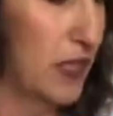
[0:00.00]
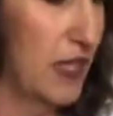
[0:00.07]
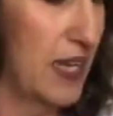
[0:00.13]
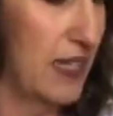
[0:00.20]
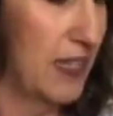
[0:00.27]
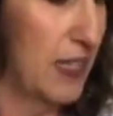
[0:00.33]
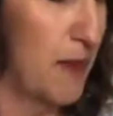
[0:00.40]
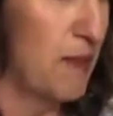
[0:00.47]
to
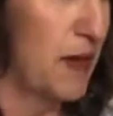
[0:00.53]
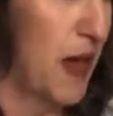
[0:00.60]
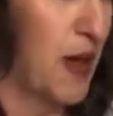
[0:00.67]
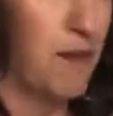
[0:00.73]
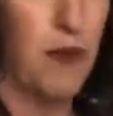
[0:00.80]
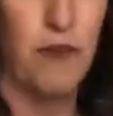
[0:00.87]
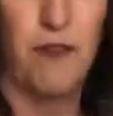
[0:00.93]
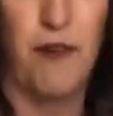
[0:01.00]
get some
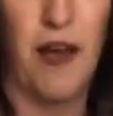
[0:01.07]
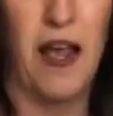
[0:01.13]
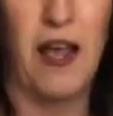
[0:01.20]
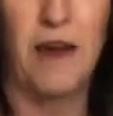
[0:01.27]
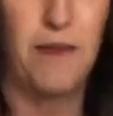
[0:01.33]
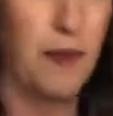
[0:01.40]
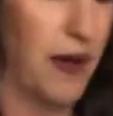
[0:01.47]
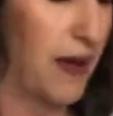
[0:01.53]
type of
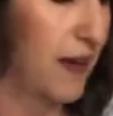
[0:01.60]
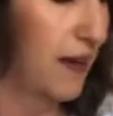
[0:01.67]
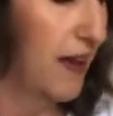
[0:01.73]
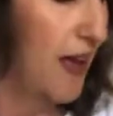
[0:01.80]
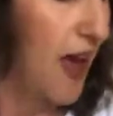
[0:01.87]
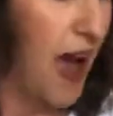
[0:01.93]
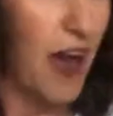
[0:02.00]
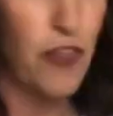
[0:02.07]
rain, but
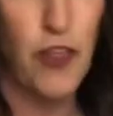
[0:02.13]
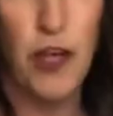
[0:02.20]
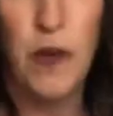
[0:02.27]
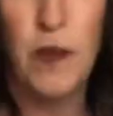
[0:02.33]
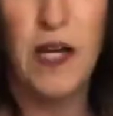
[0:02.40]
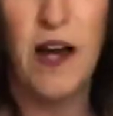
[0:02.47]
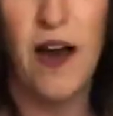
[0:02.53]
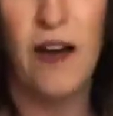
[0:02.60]
I think
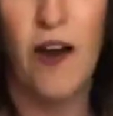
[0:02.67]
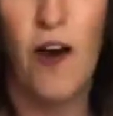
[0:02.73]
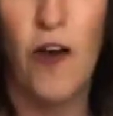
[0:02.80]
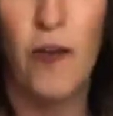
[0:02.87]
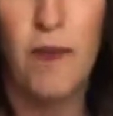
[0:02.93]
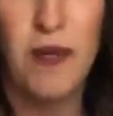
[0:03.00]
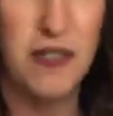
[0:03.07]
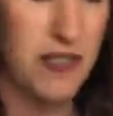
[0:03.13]
we got
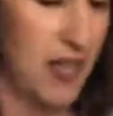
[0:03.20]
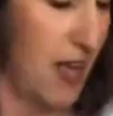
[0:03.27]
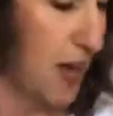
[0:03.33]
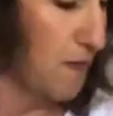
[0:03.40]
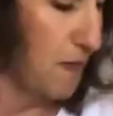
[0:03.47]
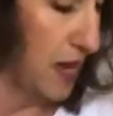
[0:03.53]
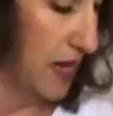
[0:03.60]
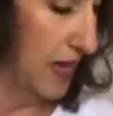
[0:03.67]
all but
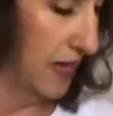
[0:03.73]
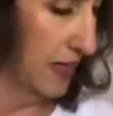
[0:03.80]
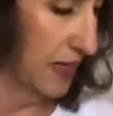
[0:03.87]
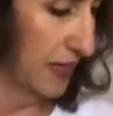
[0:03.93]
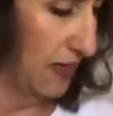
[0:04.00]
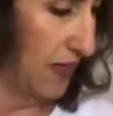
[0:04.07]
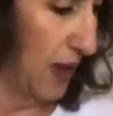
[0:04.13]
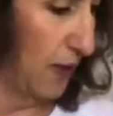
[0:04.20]
10
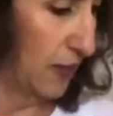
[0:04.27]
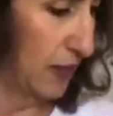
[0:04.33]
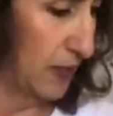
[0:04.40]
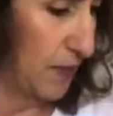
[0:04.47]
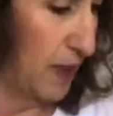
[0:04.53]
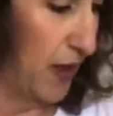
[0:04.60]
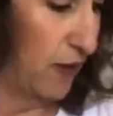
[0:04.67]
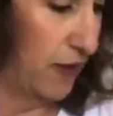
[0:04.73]
minutes and that was
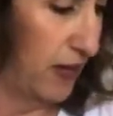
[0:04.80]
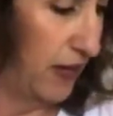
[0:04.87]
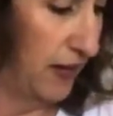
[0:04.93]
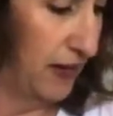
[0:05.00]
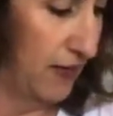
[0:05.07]
about it.